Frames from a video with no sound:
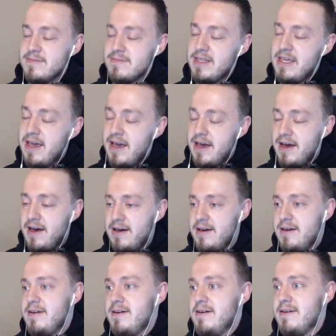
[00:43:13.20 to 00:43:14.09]
Yeah,
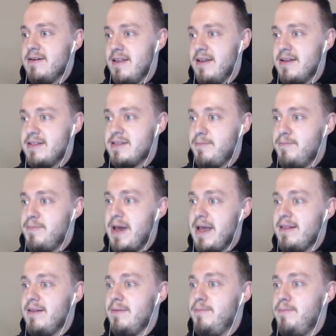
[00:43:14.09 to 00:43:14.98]
I'd like to
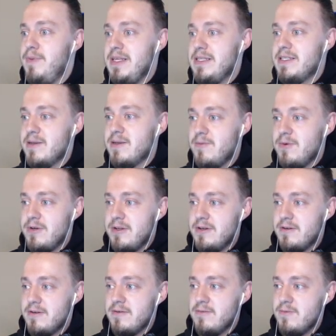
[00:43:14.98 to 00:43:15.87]
battle and beat
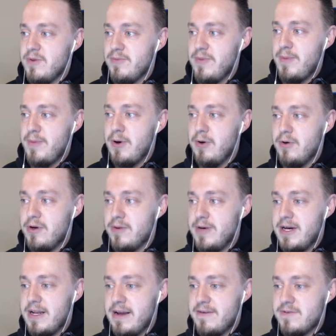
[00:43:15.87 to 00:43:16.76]
someone with my
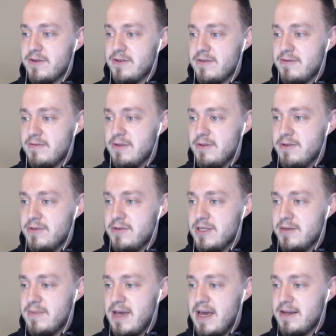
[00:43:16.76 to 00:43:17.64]
Pokemon after
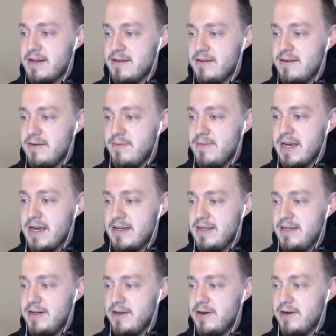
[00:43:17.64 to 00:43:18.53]
losing
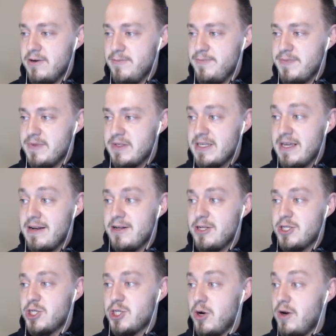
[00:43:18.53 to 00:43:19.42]
Magneto. Send
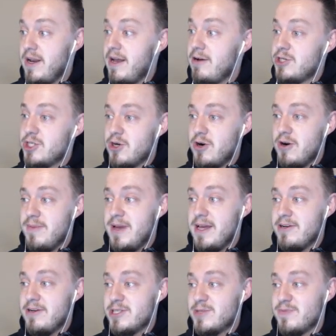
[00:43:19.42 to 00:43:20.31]
out a
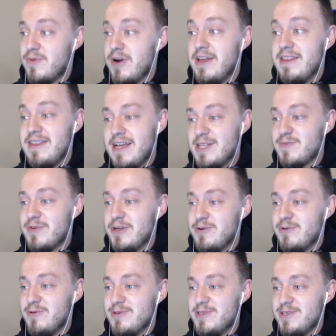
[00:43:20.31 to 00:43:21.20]
Charmander sprite. That's
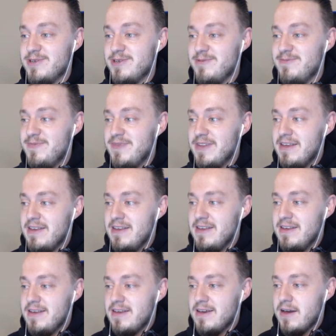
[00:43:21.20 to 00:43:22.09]
pretty cool, too.
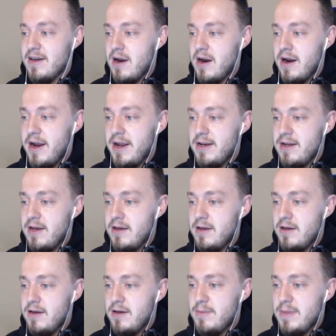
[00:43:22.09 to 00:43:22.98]
All right,
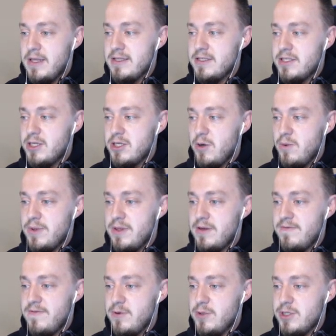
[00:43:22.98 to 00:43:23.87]
let's go with
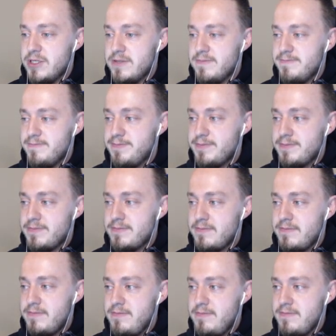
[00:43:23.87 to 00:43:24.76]
Confusion.
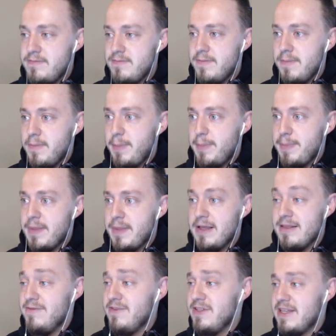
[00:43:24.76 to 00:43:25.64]

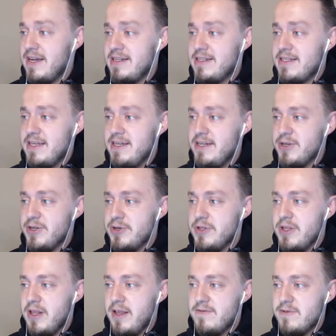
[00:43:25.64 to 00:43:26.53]
Level 19,
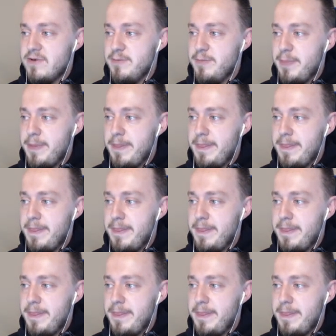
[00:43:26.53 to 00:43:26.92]
good level.